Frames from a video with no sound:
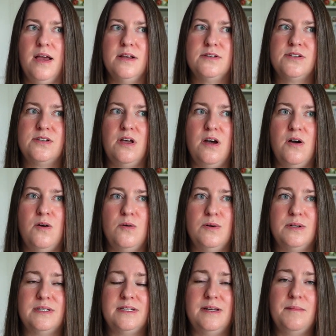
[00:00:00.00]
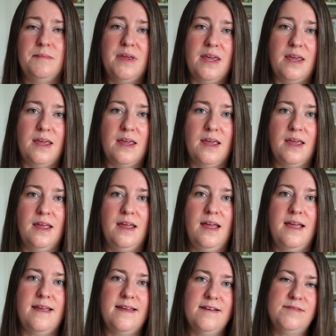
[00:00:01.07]
So to me,
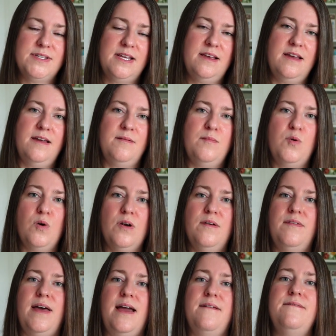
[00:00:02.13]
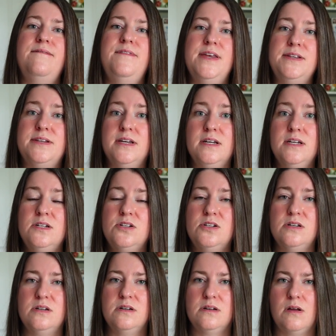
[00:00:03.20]
it gives it more of that
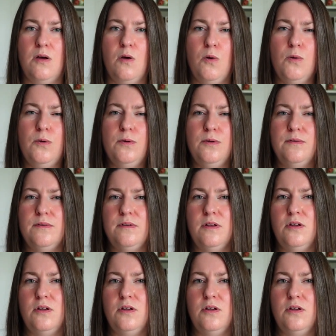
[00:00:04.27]
vintage old